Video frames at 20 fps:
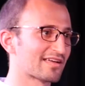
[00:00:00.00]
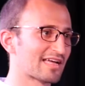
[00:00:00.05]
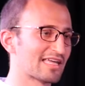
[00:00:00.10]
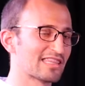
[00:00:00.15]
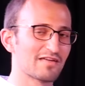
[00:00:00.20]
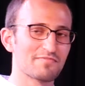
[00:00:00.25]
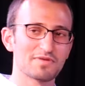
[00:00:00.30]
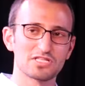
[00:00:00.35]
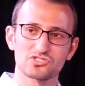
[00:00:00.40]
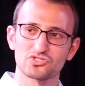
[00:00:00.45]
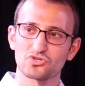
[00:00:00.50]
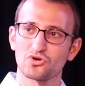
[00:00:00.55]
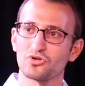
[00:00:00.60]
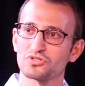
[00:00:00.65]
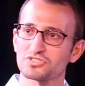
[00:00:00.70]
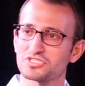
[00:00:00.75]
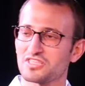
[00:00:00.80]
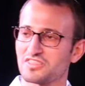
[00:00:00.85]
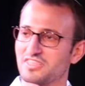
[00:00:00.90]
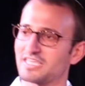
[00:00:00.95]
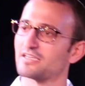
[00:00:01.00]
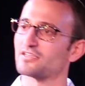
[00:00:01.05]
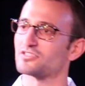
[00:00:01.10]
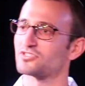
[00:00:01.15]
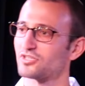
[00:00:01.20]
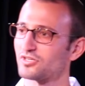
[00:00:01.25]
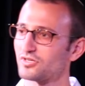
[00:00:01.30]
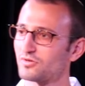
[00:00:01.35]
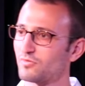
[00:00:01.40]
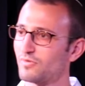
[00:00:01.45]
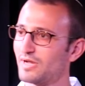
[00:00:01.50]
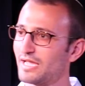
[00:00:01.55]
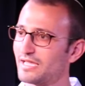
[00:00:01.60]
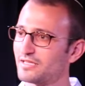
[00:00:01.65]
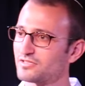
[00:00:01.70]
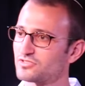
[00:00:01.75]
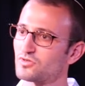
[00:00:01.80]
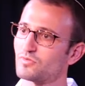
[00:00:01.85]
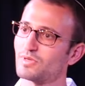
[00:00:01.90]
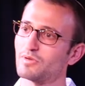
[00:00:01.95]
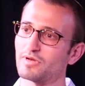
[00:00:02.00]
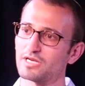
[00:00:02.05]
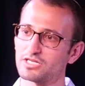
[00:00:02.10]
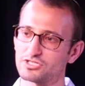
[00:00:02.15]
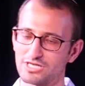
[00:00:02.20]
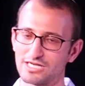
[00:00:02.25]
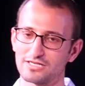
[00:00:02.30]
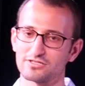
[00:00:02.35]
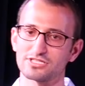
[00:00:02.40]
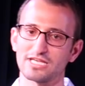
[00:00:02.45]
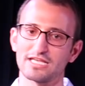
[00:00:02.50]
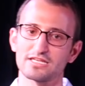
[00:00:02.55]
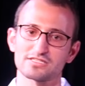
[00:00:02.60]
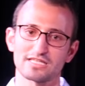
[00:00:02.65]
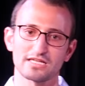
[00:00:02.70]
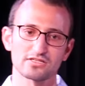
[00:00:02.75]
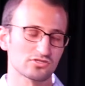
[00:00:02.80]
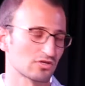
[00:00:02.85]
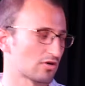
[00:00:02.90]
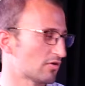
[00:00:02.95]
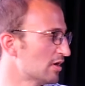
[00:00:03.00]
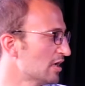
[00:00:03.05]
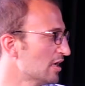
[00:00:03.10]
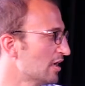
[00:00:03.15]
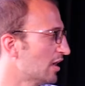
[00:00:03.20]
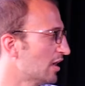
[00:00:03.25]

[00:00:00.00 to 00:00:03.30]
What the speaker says: and they've been taught to think a certain way, so we want to try and change that. So